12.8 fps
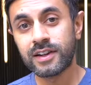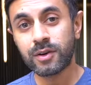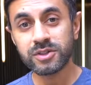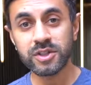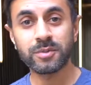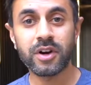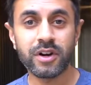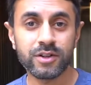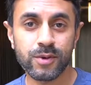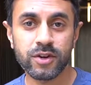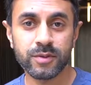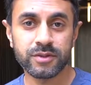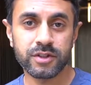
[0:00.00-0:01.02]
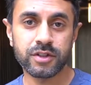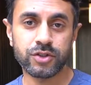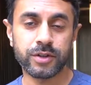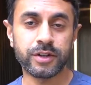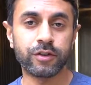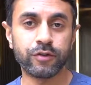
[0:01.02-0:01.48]
Hey, what's up guys, welcome to
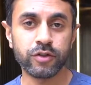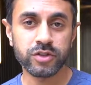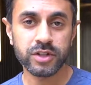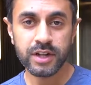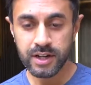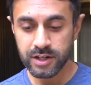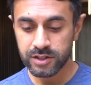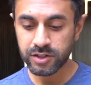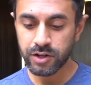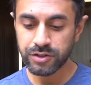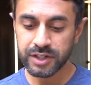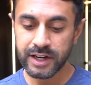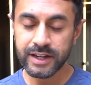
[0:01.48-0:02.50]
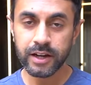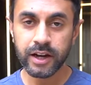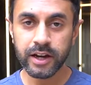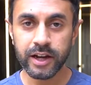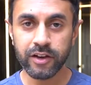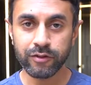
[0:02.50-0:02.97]
Trending Reviews. So today
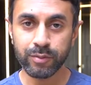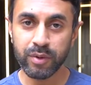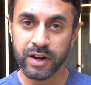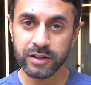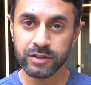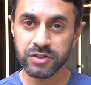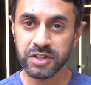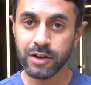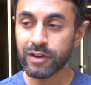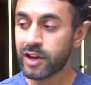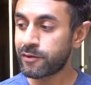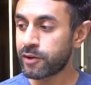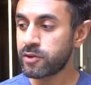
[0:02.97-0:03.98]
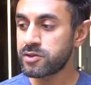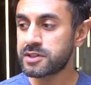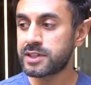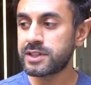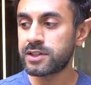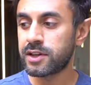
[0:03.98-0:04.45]
I have a brand new set of headphones.
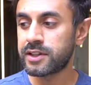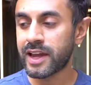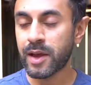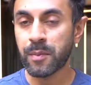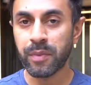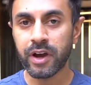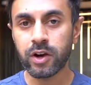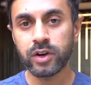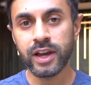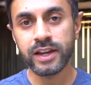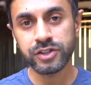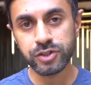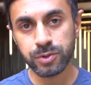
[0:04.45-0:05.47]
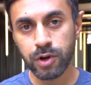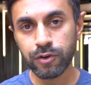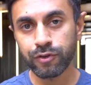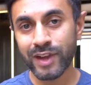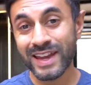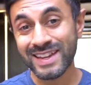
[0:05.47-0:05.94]
These are the Mpow
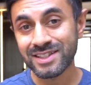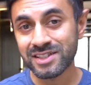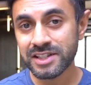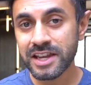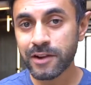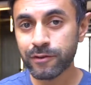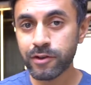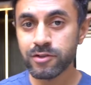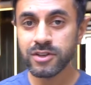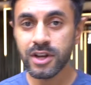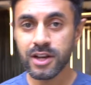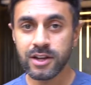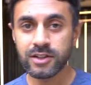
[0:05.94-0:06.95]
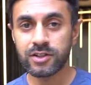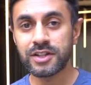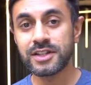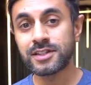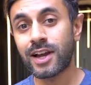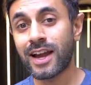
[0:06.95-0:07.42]
H12 ANC headphones. So
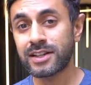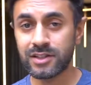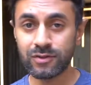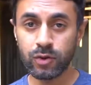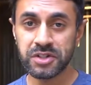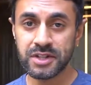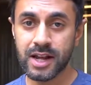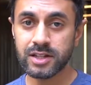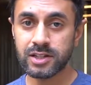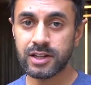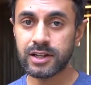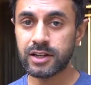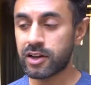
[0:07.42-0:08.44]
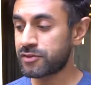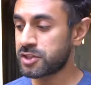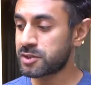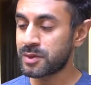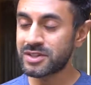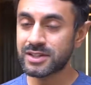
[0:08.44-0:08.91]
these are active noise cancelling. I've
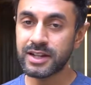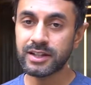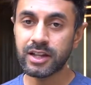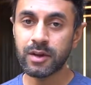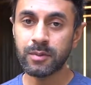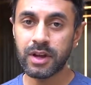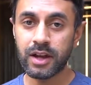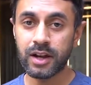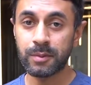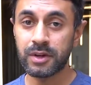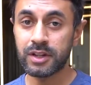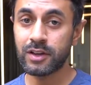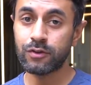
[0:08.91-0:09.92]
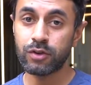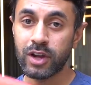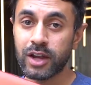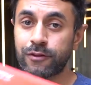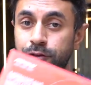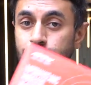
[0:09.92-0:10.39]
just been sent them and I'm going to give you
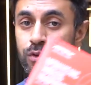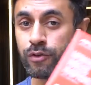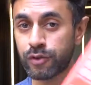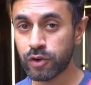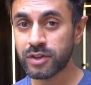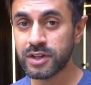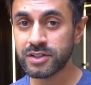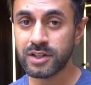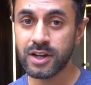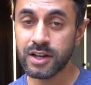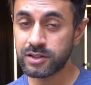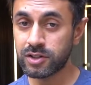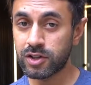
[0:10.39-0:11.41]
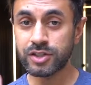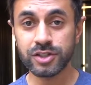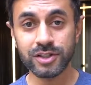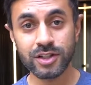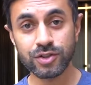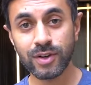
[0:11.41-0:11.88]
a full review on this. So let's
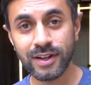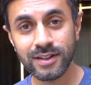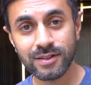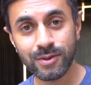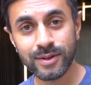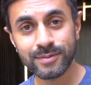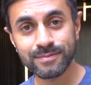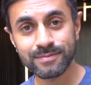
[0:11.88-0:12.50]
just get straight into it.